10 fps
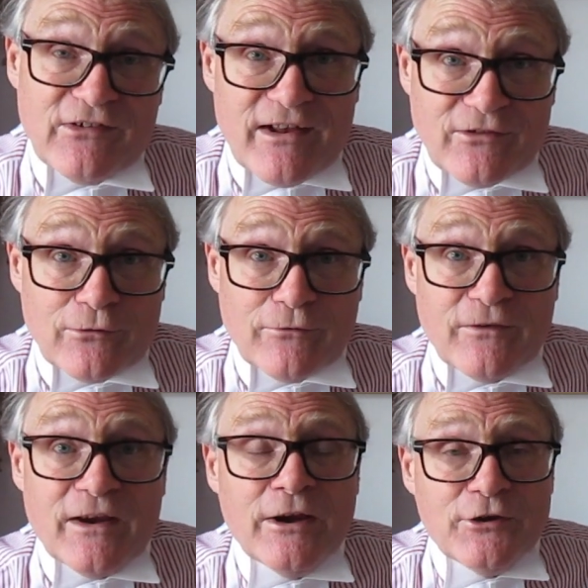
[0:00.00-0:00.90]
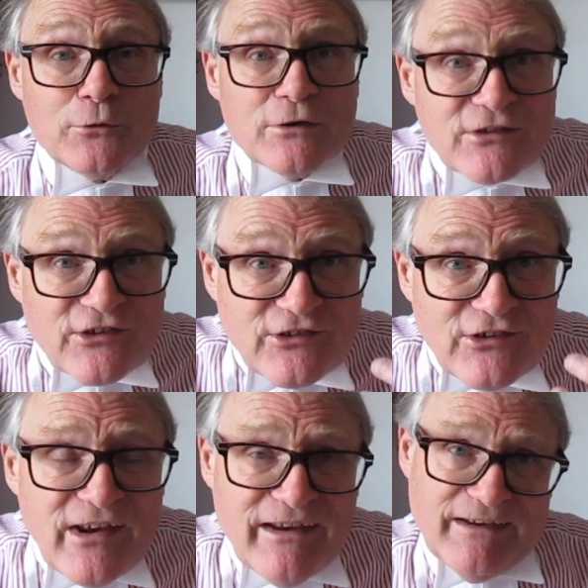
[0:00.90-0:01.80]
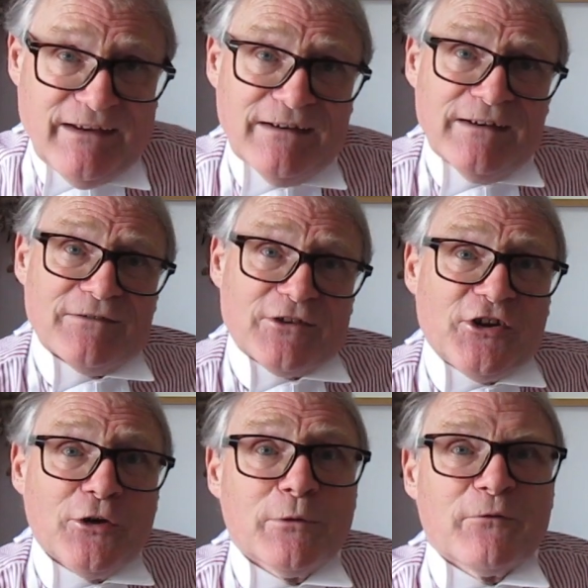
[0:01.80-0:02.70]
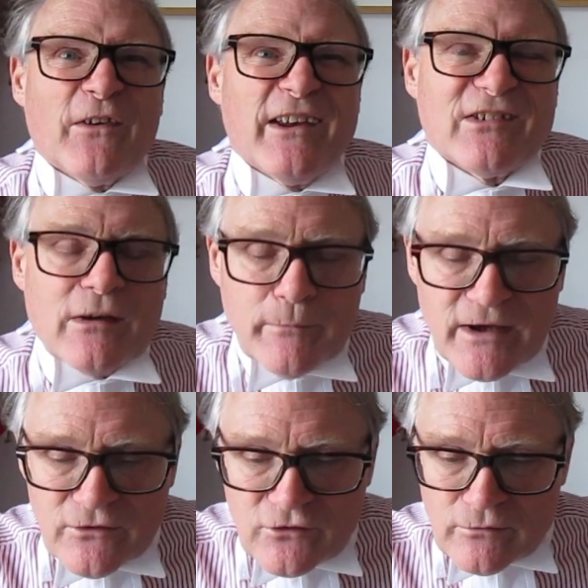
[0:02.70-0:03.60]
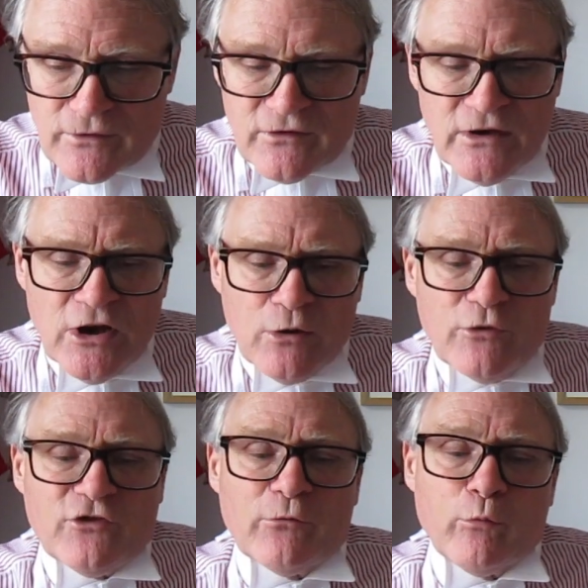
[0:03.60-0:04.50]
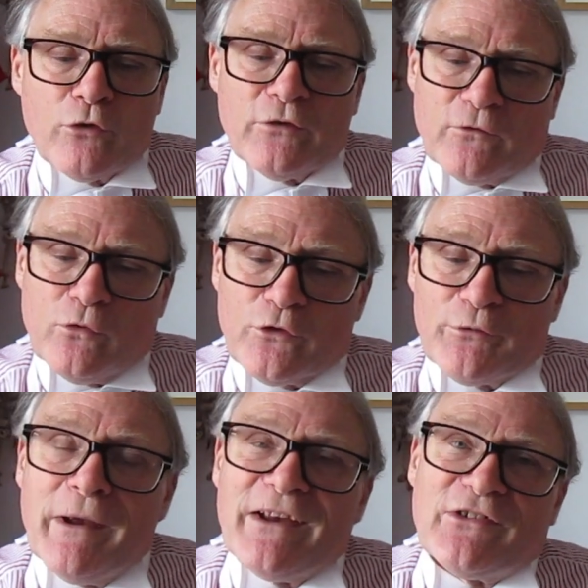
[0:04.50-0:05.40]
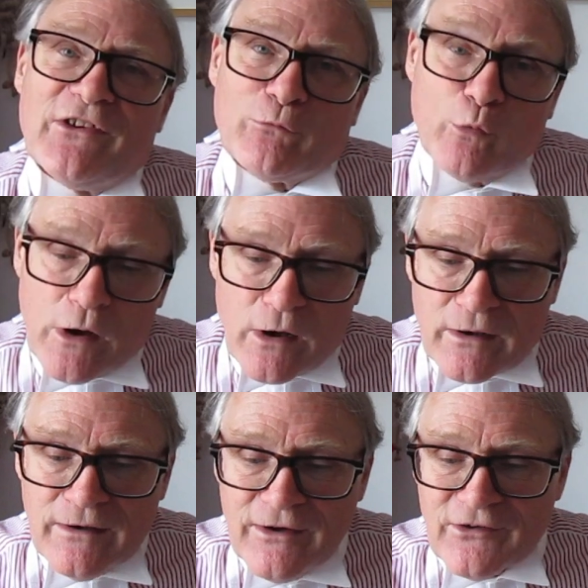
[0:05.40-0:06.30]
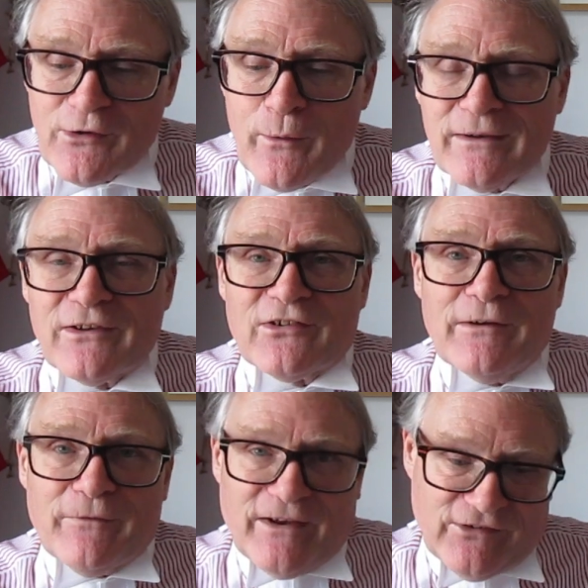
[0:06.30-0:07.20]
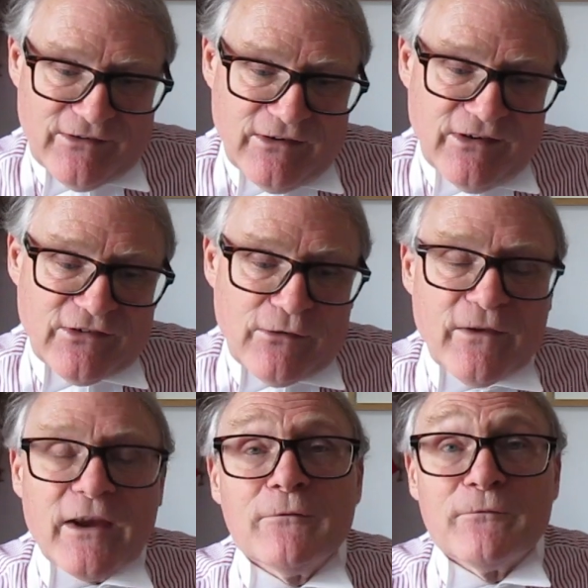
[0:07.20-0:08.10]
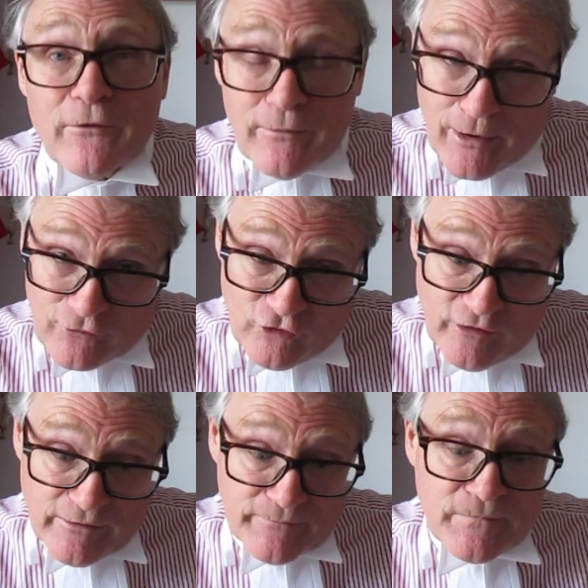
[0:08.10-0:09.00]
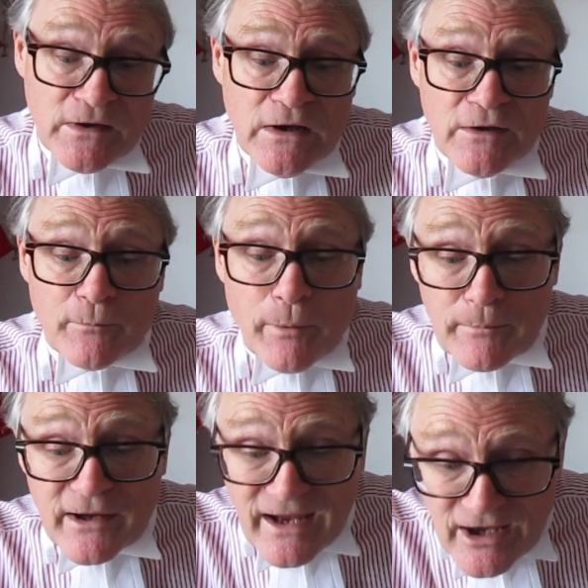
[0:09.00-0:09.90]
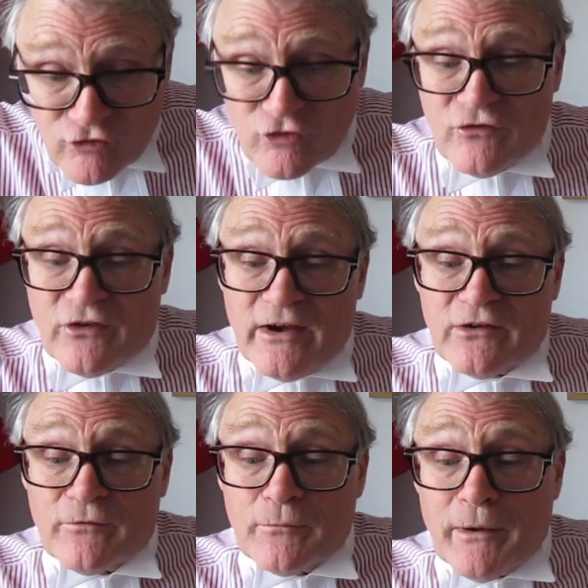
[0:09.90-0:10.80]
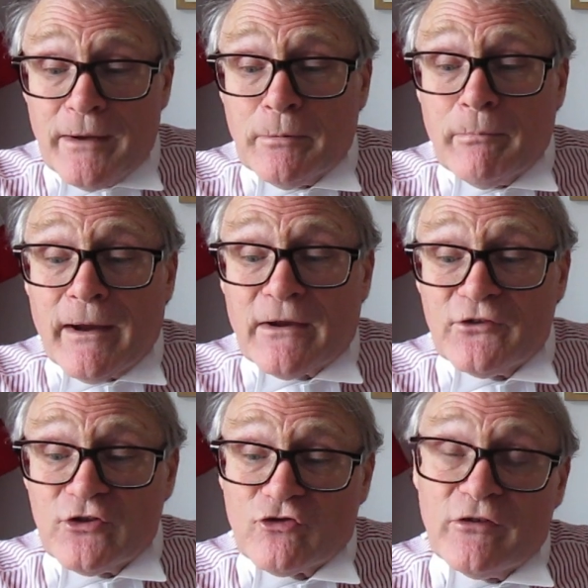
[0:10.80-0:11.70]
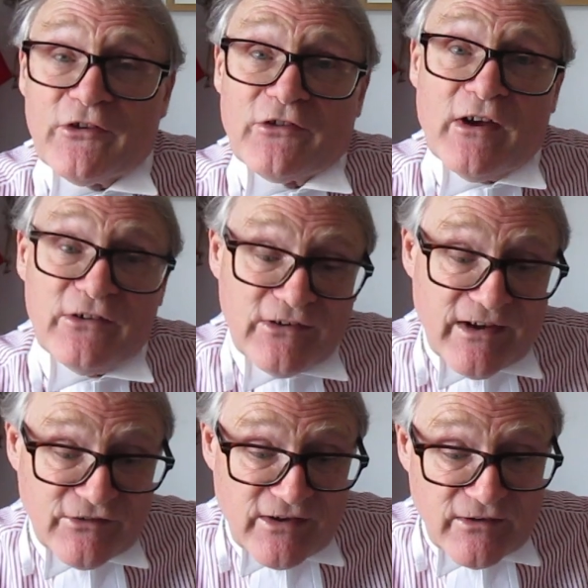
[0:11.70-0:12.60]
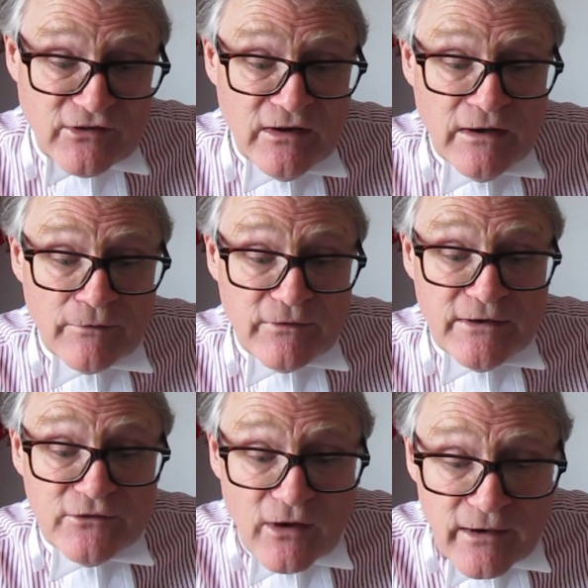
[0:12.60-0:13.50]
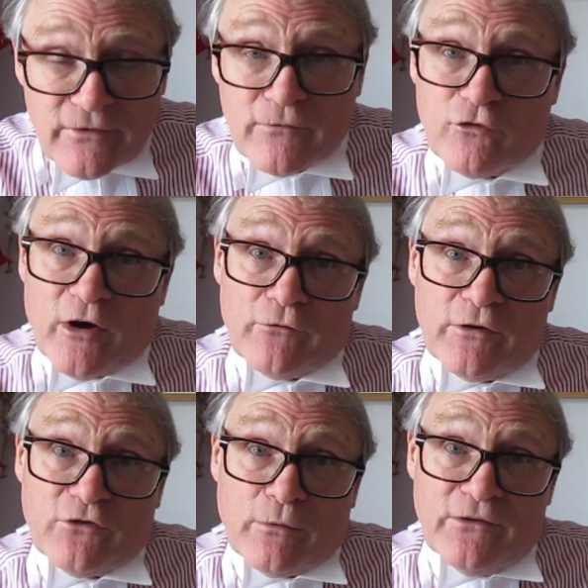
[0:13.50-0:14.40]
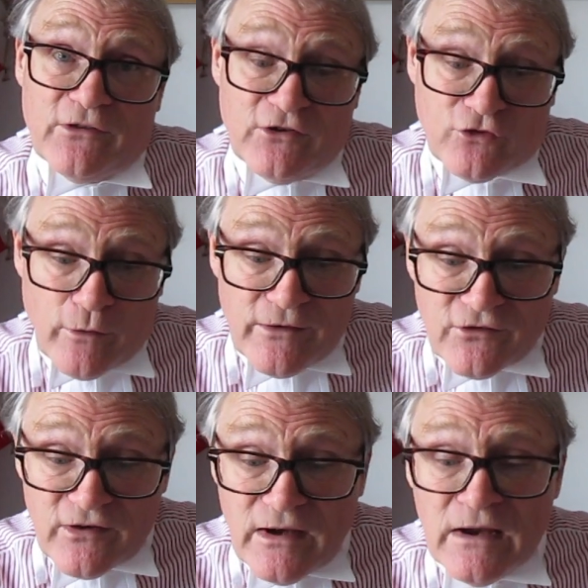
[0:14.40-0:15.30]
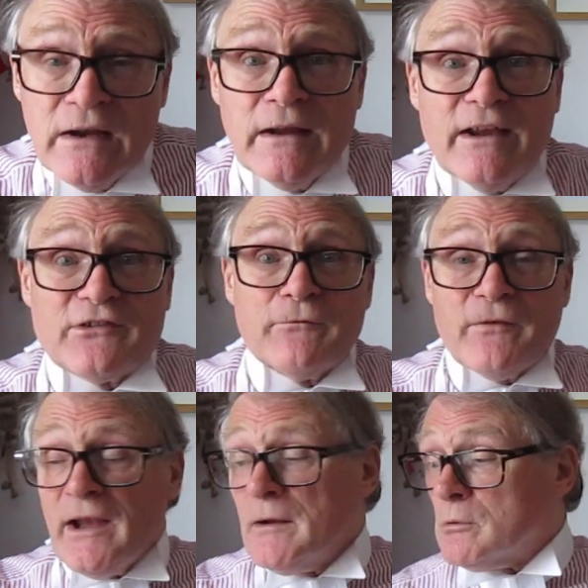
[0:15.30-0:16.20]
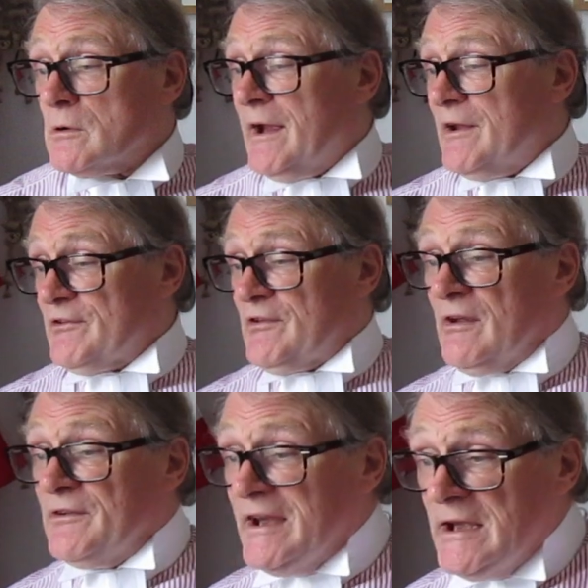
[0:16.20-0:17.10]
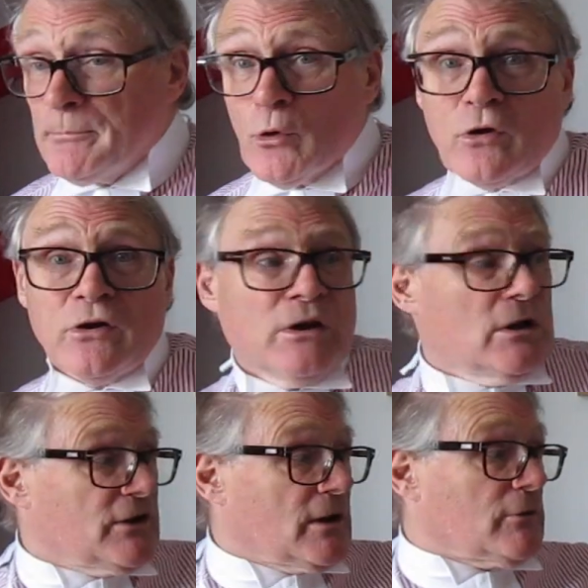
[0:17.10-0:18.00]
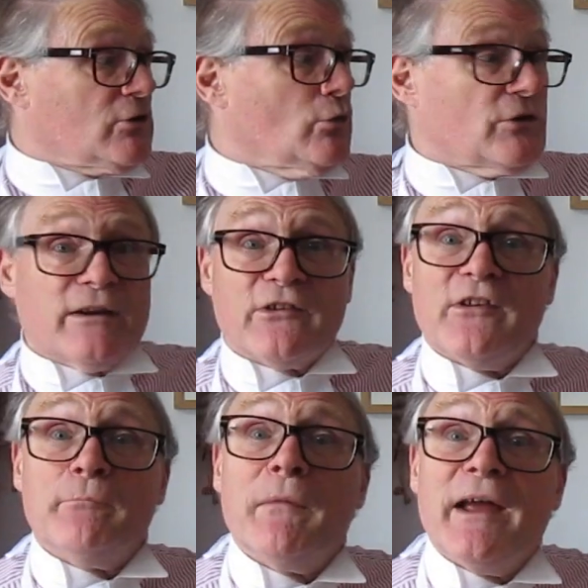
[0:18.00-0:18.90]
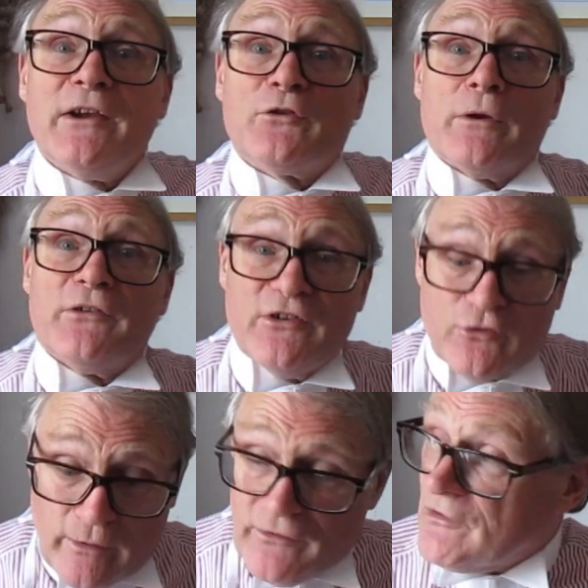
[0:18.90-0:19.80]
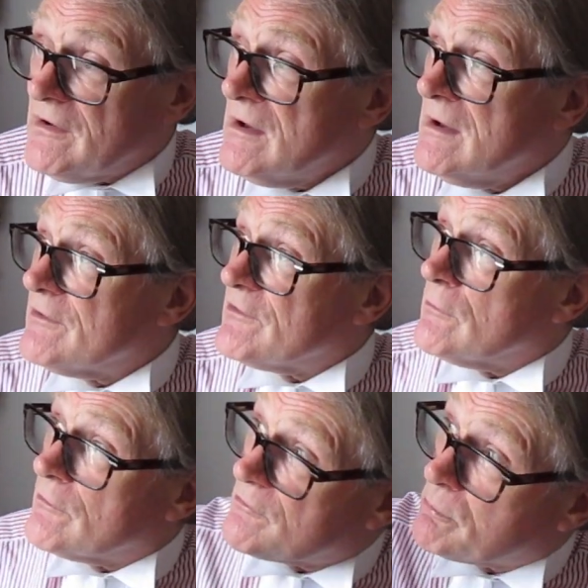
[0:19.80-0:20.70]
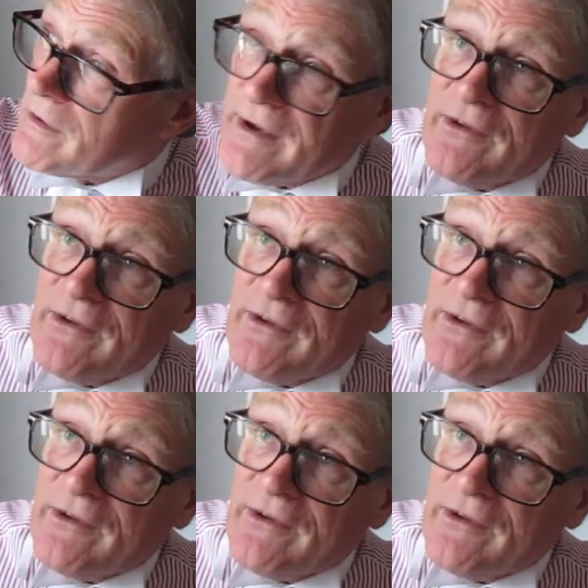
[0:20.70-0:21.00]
that sort of thing, you can see the human face coming into it, which is what, of course, makes this work so endlessly fascinating. So thank you very much, Ian. The publication date of the paperback edition is cited as at the 9th of January 2020. It's available as an ebook, and I'm recording this in May 2020. So the spring